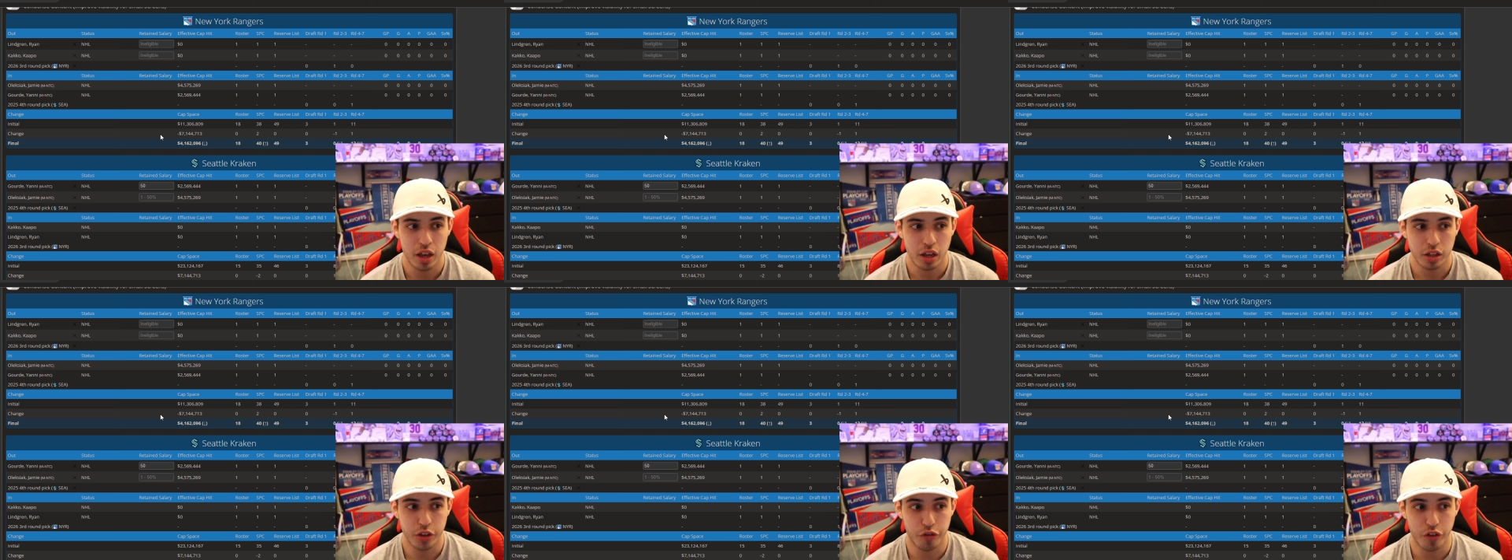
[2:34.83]

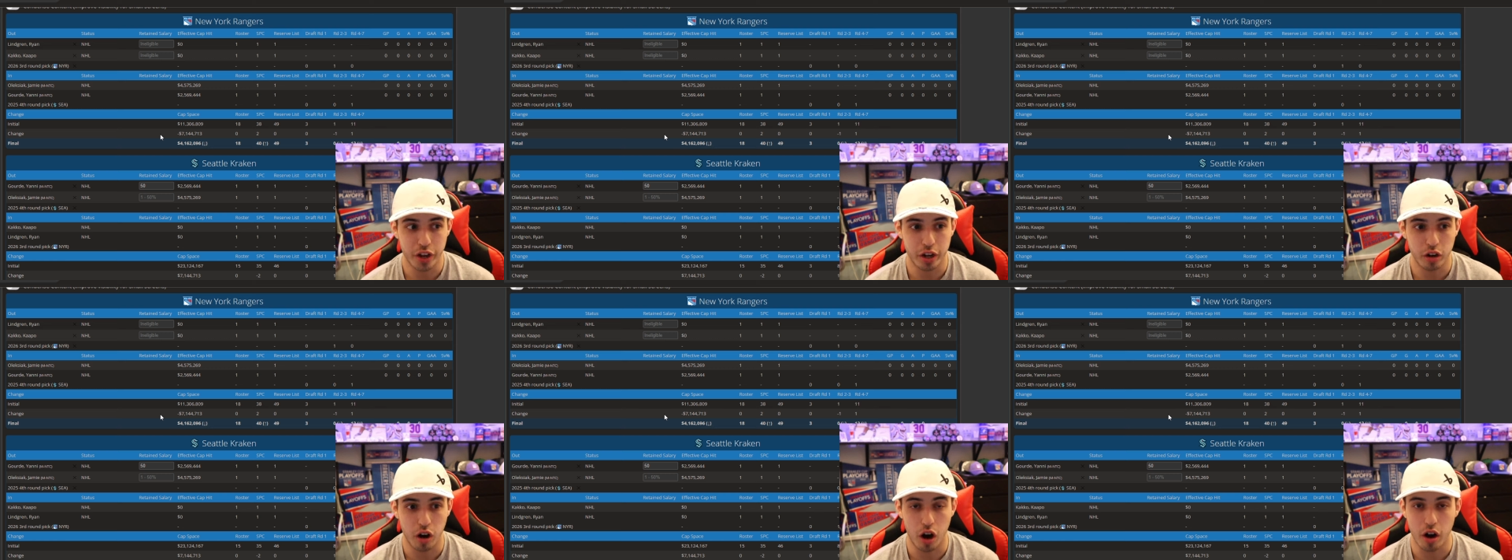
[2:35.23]
you
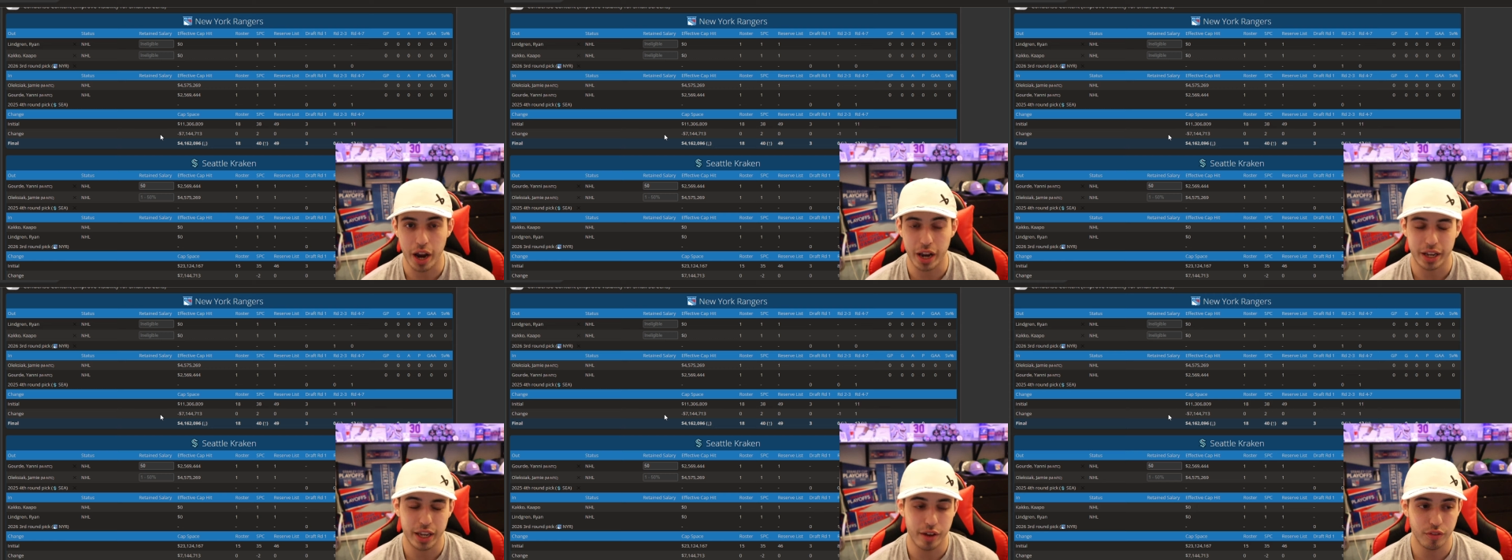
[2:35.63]
figure, all
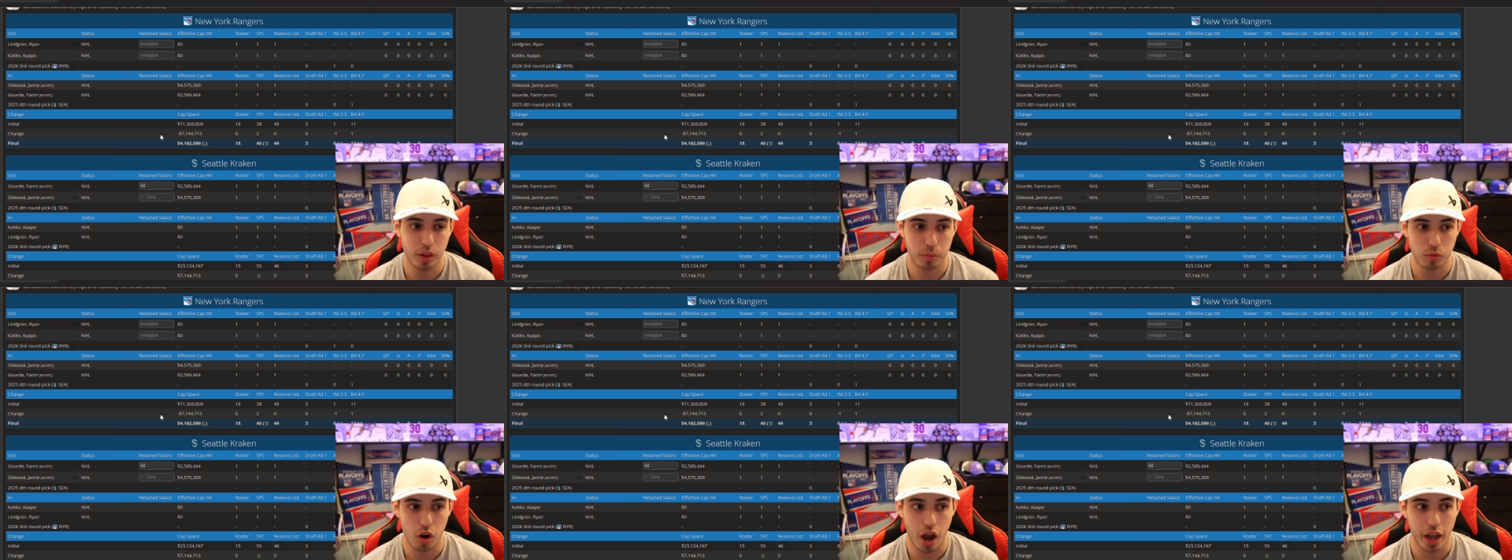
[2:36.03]
right, give
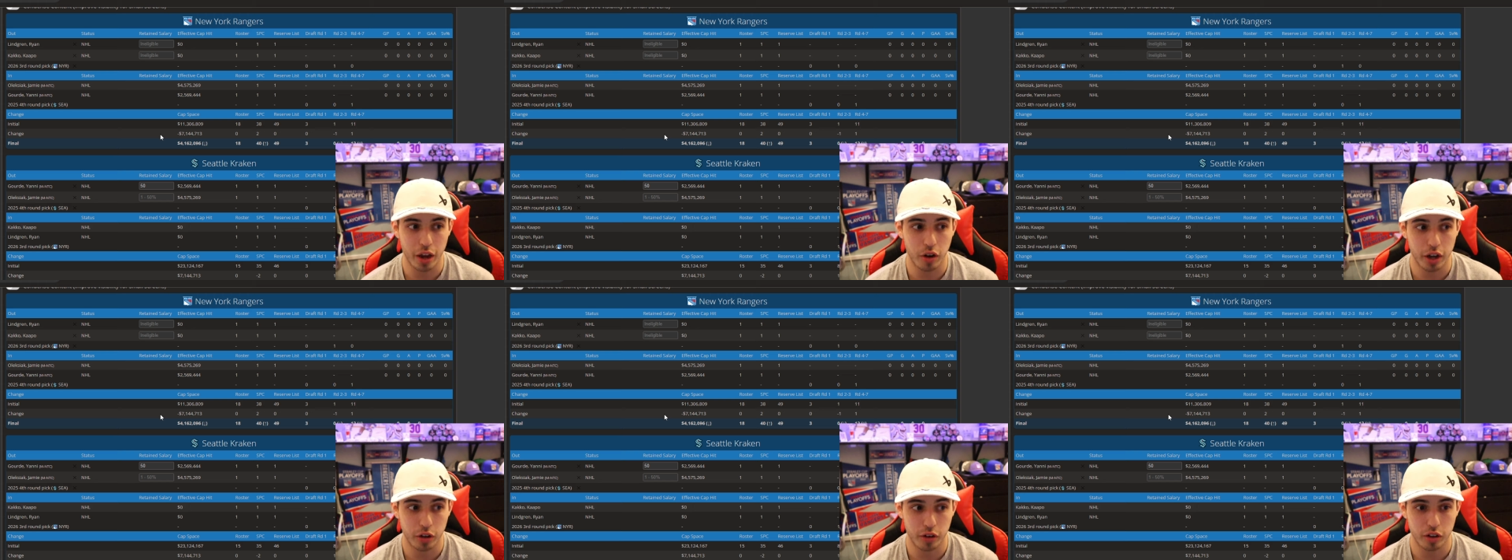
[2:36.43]
them Ryan
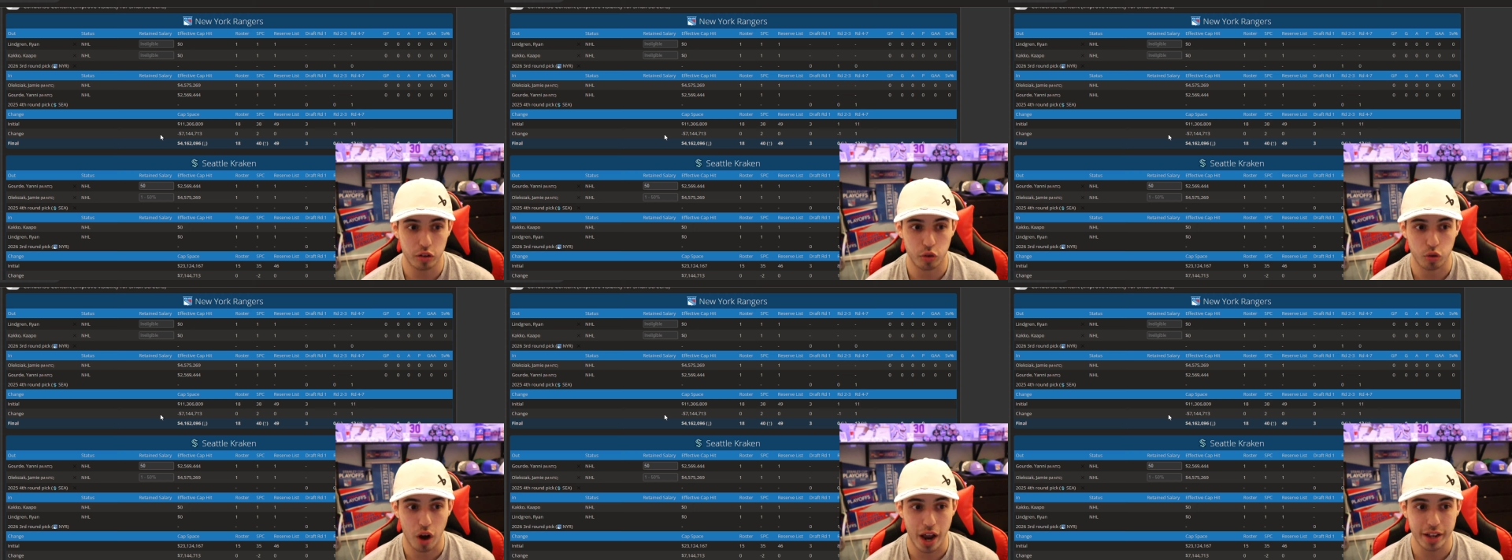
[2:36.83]
Lindgren's
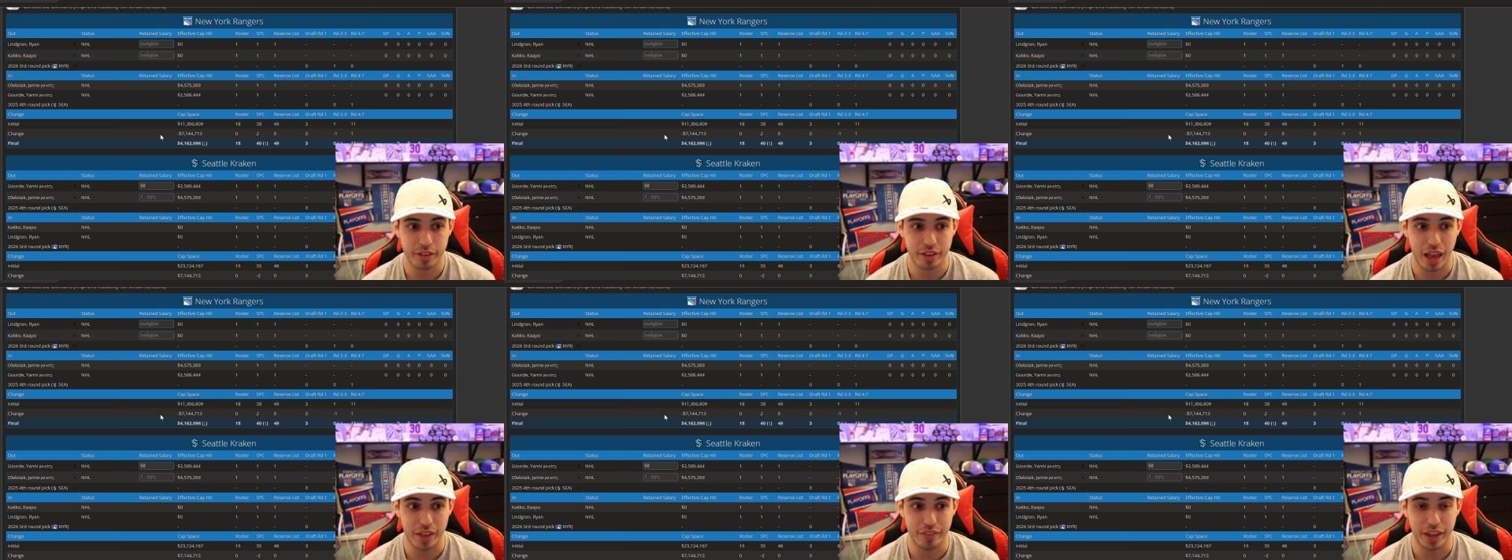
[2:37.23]
rights,
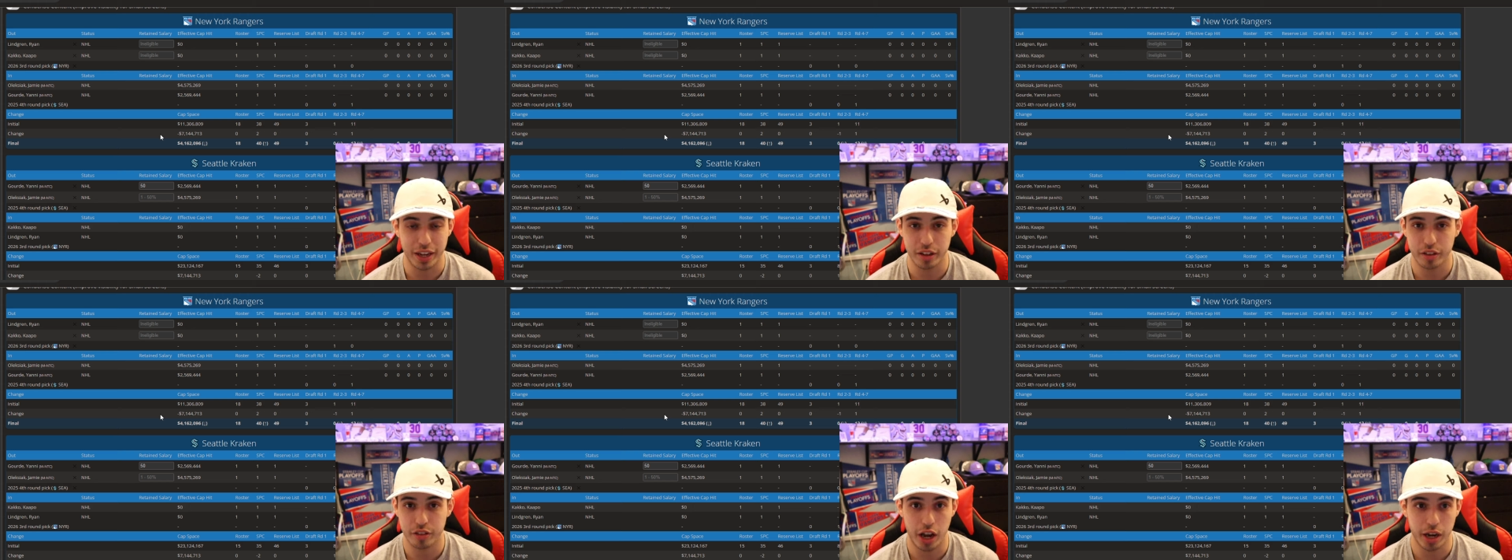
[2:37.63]
and they
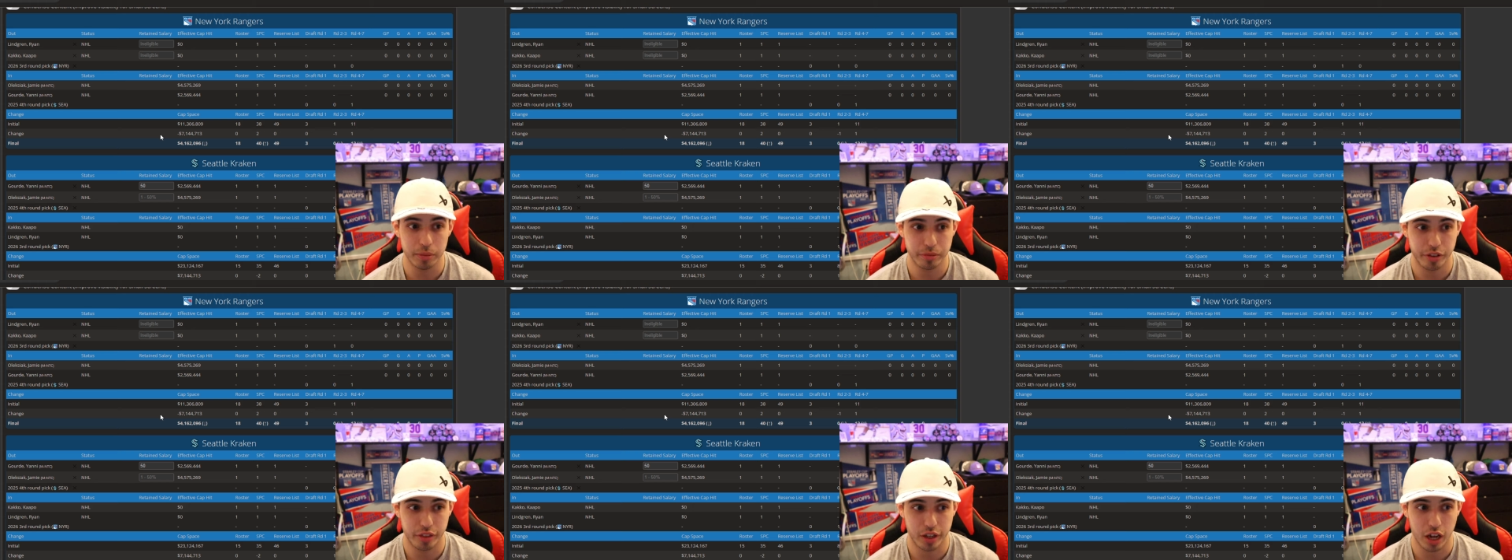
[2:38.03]
could sign him
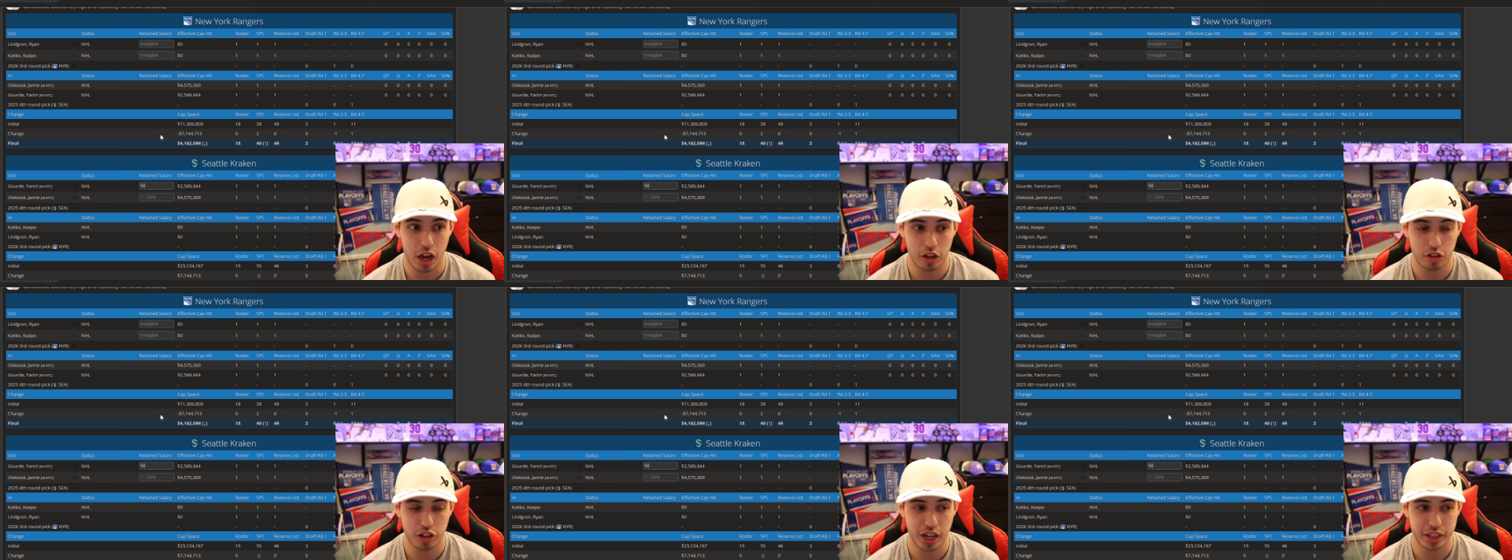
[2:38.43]
to the
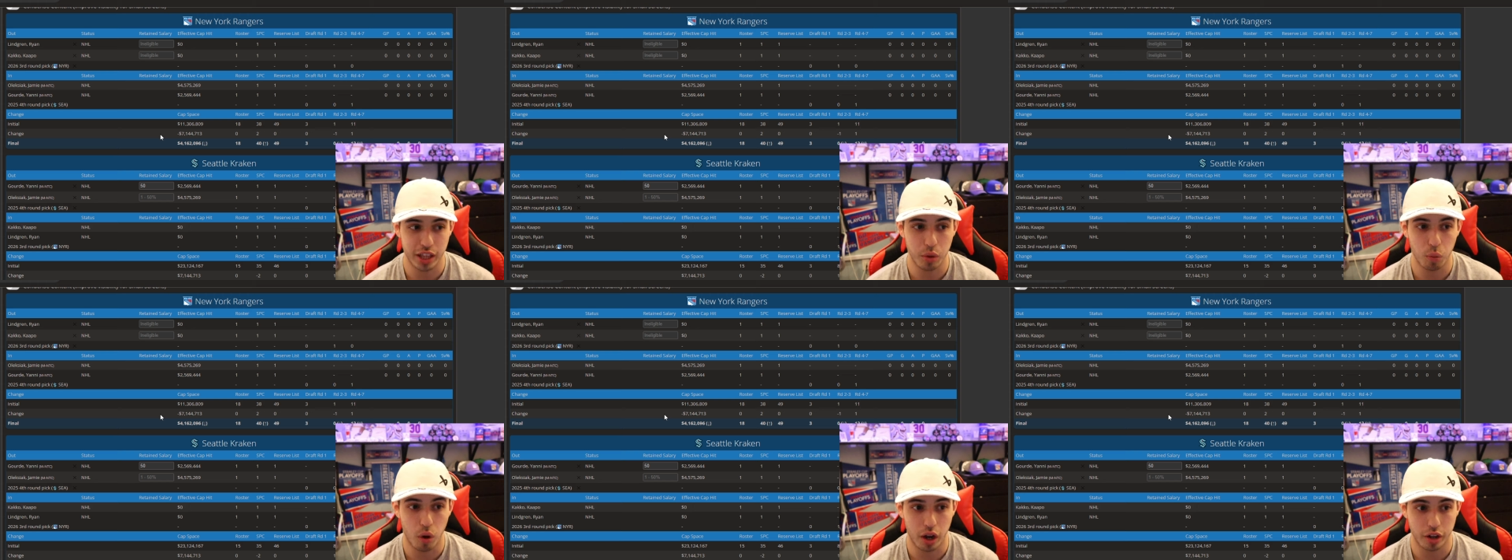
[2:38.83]
contract they
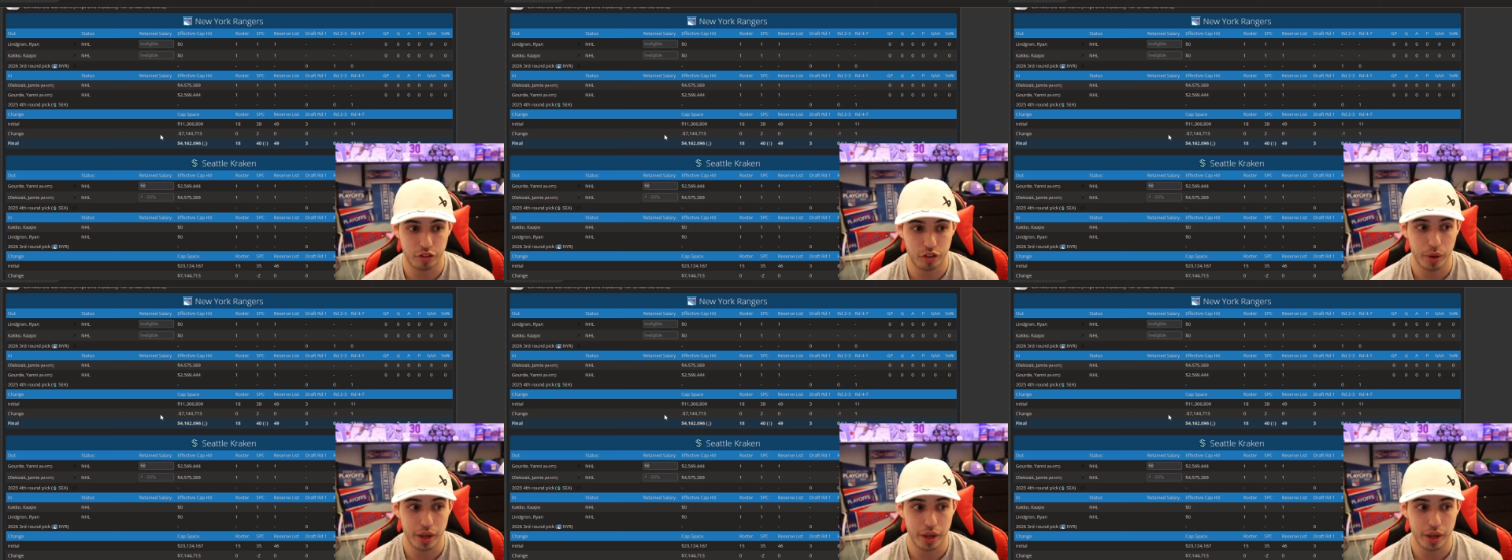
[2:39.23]
want to.